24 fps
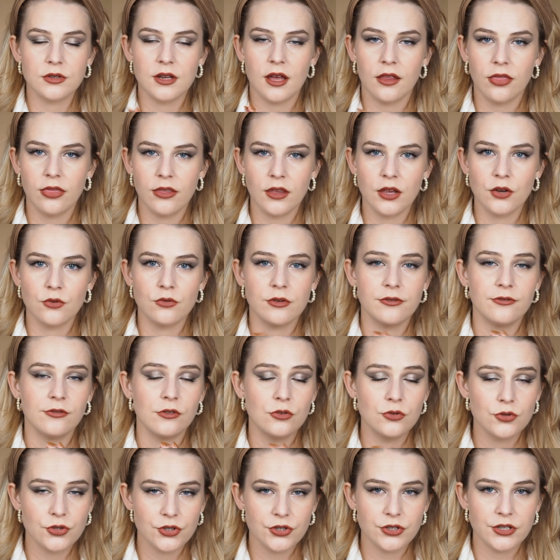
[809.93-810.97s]
nothing
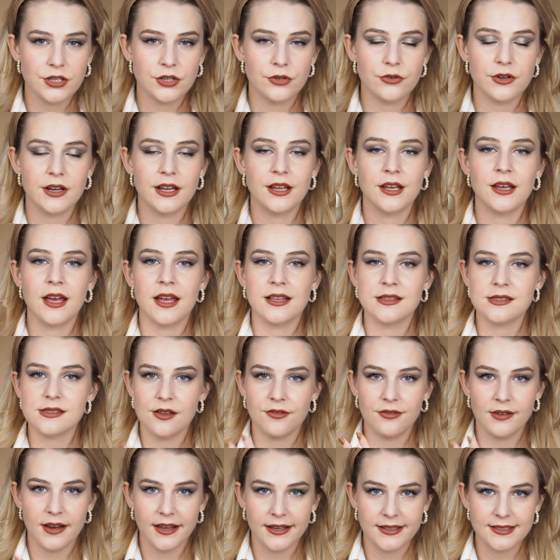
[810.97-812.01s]
revolutionary and
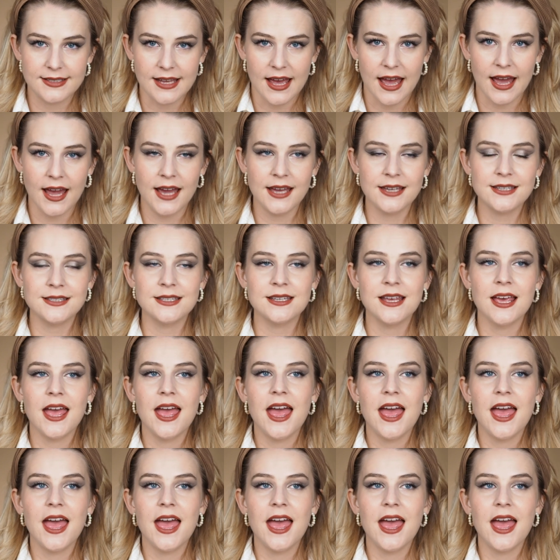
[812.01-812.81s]
stuff like that.